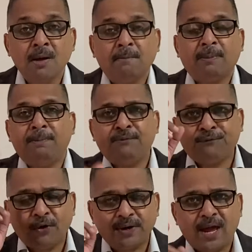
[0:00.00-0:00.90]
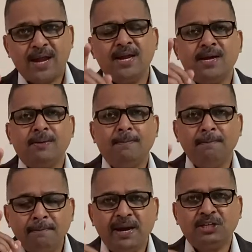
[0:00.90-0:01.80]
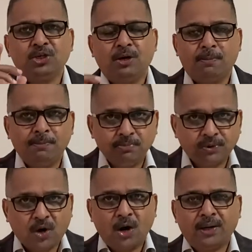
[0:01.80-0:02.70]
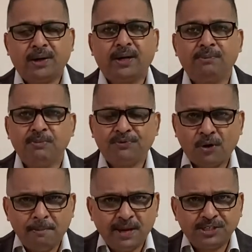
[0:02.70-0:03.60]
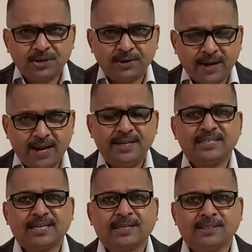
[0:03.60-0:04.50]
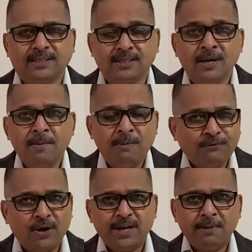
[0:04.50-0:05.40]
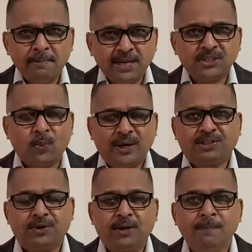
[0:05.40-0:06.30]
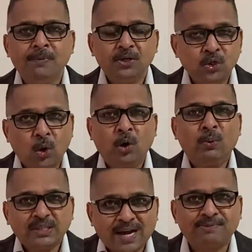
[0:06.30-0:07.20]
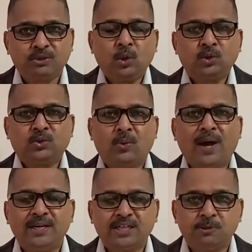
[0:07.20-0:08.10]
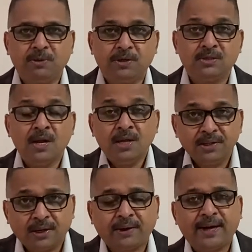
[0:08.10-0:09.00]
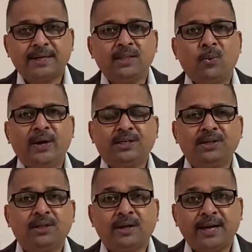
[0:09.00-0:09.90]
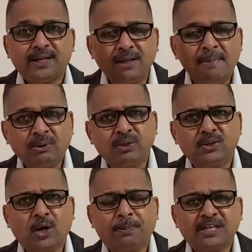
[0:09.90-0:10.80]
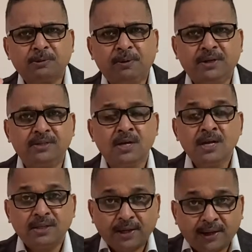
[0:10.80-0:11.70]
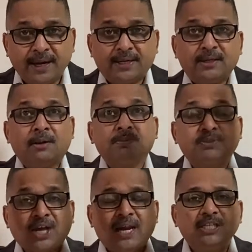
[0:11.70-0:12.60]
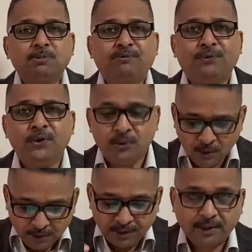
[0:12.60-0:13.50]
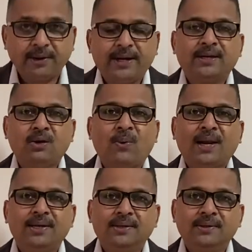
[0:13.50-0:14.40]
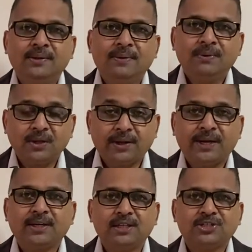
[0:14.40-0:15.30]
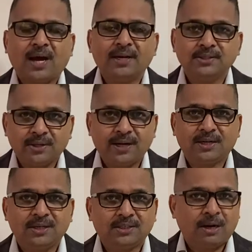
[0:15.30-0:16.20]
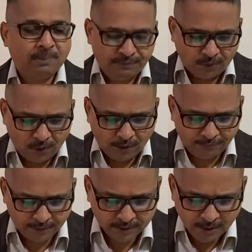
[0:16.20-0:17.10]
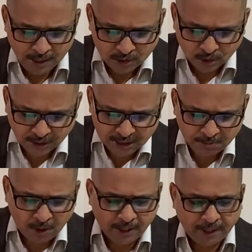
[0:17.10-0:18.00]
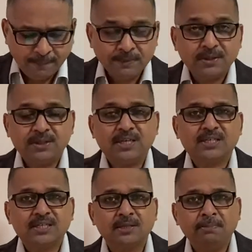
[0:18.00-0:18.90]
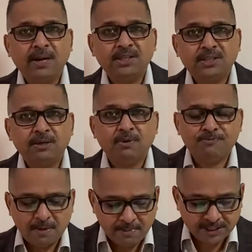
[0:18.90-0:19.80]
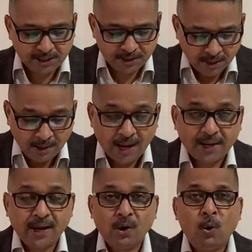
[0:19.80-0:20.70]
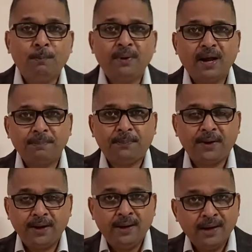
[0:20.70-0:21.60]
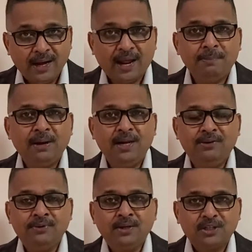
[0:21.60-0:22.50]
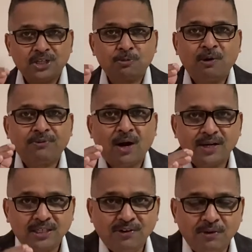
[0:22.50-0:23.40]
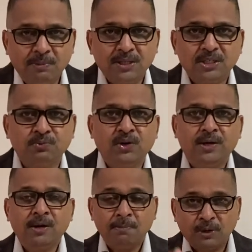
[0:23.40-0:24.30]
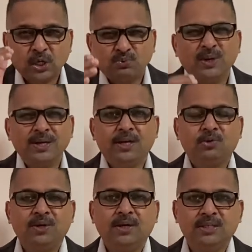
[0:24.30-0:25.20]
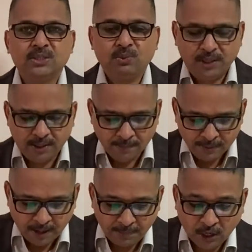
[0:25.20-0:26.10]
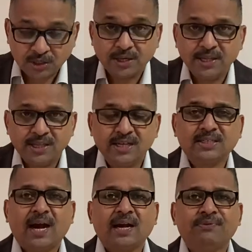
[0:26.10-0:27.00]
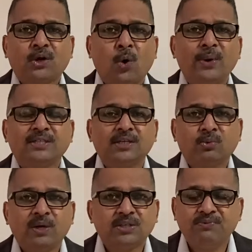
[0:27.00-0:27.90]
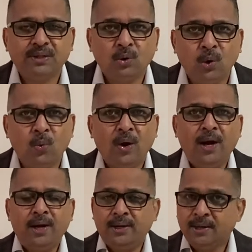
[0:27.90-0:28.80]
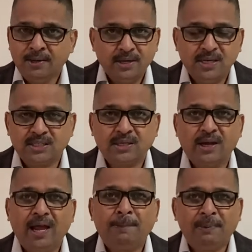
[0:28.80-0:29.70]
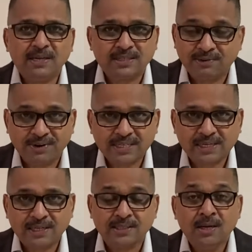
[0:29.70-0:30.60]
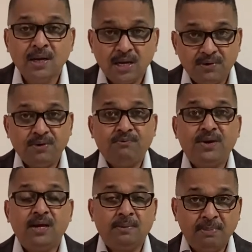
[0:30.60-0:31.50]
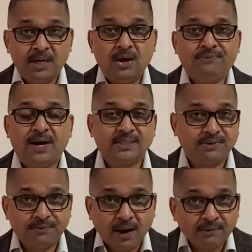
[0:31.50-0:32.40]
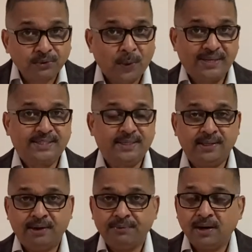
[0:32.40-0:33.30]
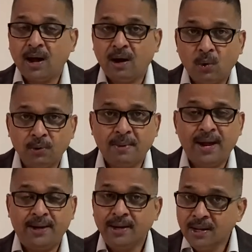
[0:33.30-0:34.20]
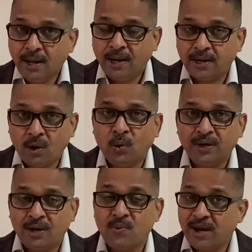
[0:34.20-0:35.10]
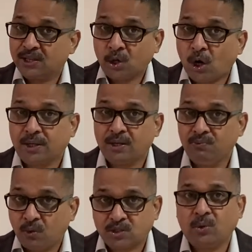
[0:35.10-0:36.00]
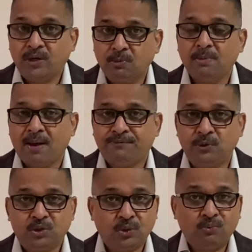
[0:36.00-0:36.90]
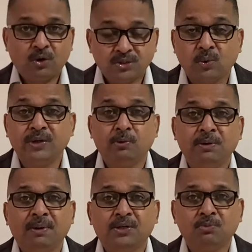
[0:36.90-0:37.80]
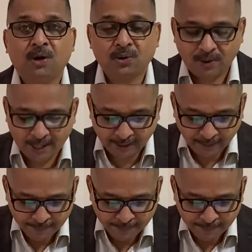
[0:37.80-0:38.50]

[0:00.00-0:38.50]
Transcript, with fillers: But before any major conquering, before major any success, before any major victory, you always have to go through the valley experience. The greater the victory, the greater the mountaintop experience, the greater the challenge before you, the greater the valley the greater the challenge, greater the trouble for all of us. So this morning, this is the main theme of my message, and I hope and I pray and I believe the Spirit of God has given me this word because we need to hear this word. Because in this kind of a COVID situation where the whole world is helpless and restless, even we, many of us, have, have questioned and in our own man, in our own in a way, thought what's going to be my future, what's going to be my tomorrow life.